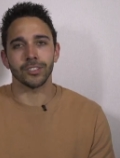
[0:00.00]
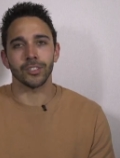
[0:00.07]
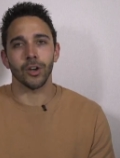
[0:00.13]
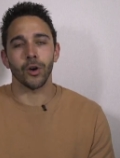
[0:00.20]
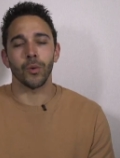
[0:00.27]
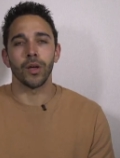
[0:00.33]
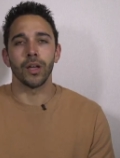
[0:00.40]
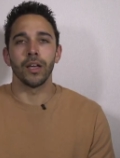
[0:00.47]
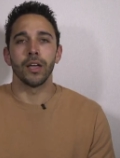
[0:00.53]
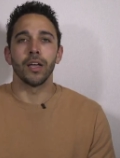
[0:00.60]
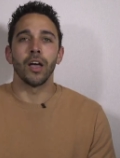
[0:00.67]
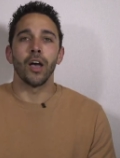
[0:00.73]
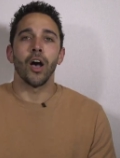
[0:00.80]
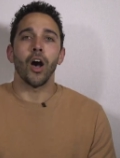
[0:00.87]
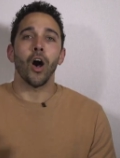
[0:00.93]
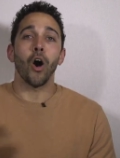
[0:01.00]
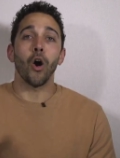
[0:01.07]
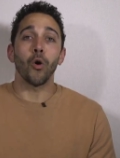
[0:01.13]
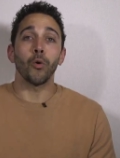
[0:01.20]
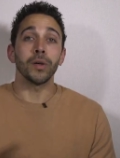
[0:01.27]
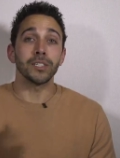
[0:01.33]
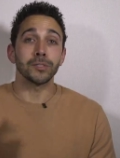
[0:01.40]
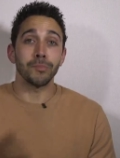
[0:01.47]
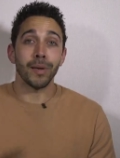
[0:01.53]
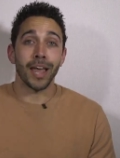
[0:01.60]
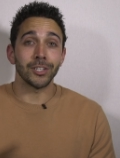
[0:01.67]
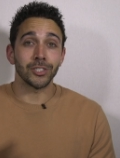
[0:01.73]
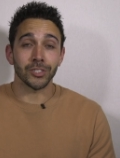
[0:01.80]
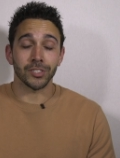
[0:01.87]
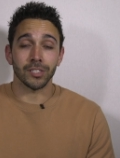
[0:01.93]
So always
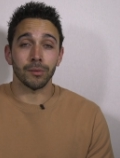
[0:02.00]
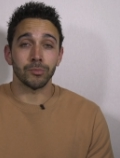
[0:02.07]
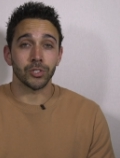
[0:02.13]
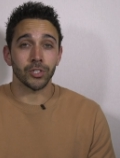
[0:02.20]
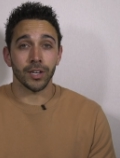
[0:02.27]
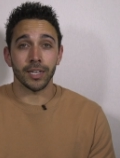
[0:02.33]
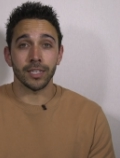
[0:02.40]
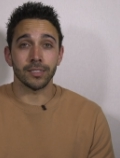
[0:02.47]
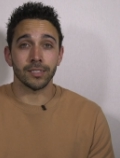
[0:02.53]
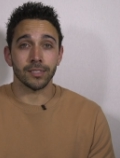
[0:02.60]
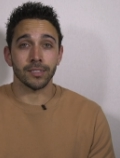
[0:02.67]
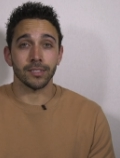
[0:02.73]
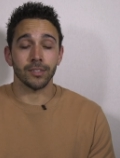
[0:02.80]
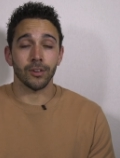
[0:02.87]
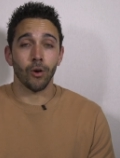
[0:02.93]
manage your sub trades.